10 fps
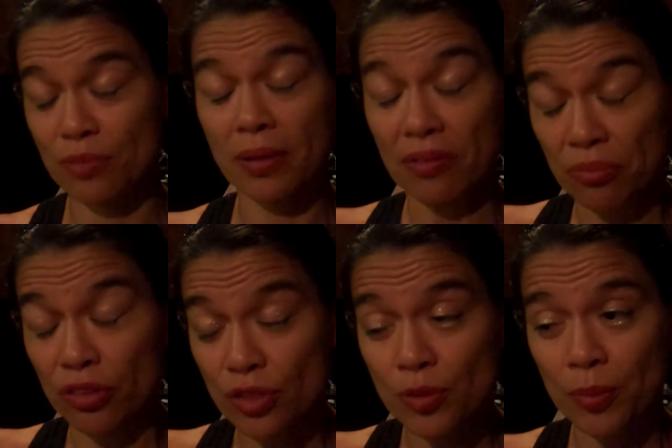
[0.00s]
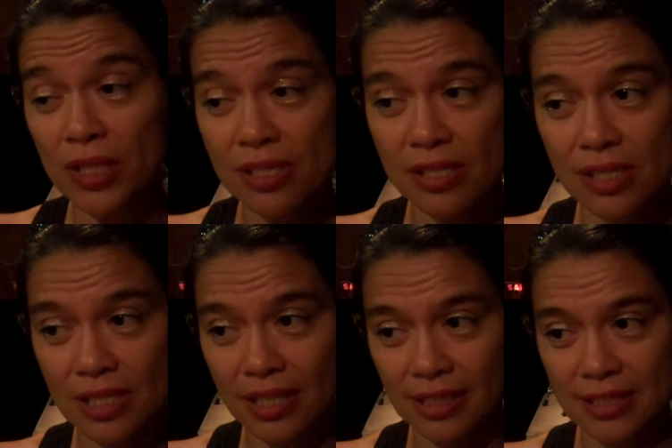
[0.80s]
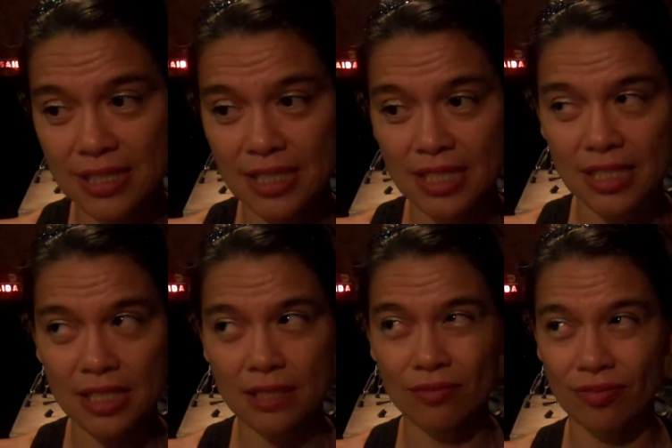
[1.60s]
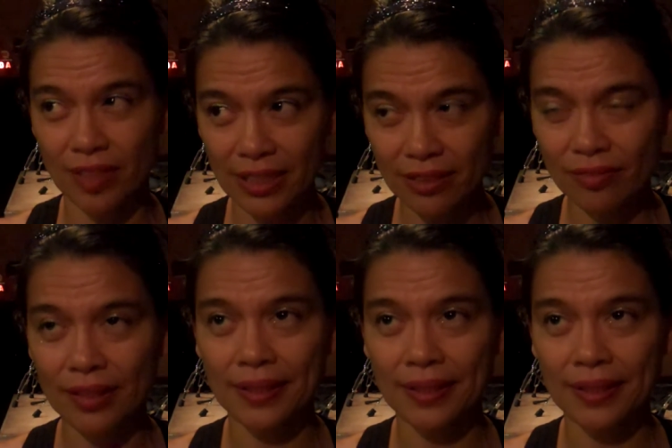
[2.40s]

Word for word: my first piece in 1995,